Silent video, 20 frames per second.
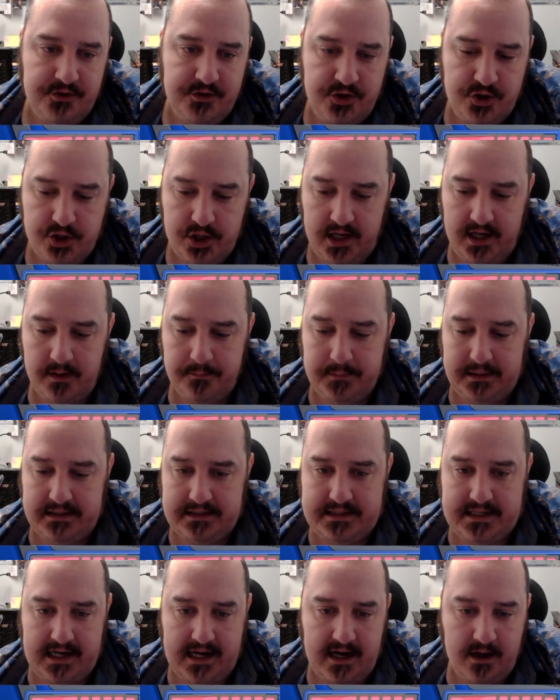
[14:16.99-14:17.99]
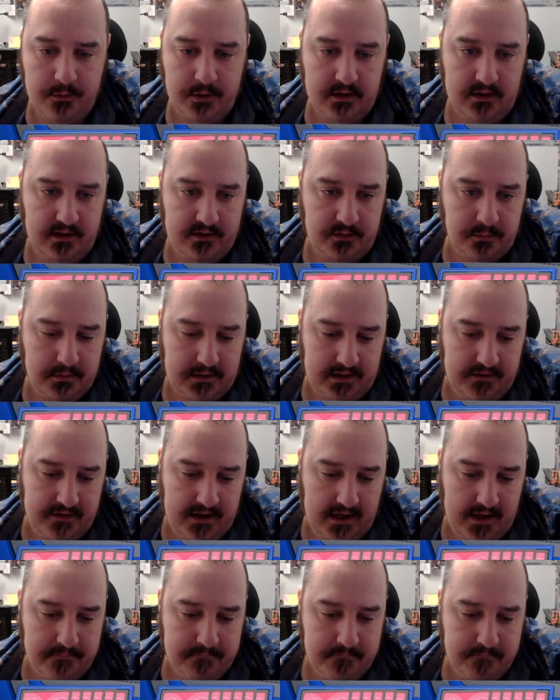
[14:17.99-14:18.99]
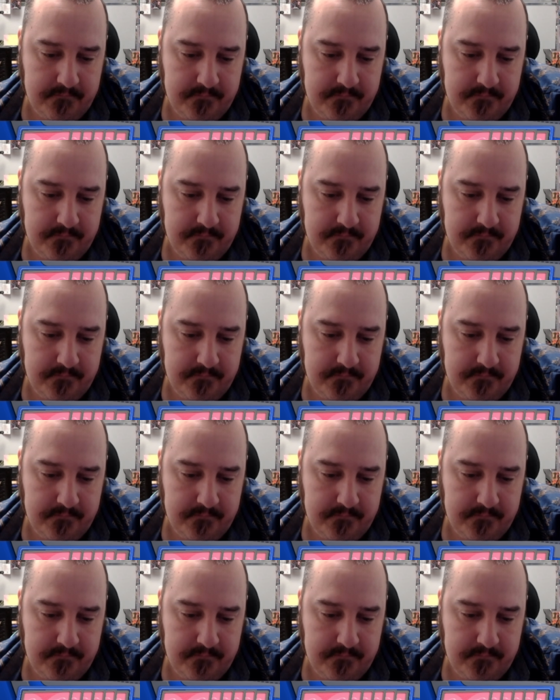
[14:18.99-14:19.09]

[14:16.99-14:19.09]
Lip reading: Jamming Tower. Let's play that.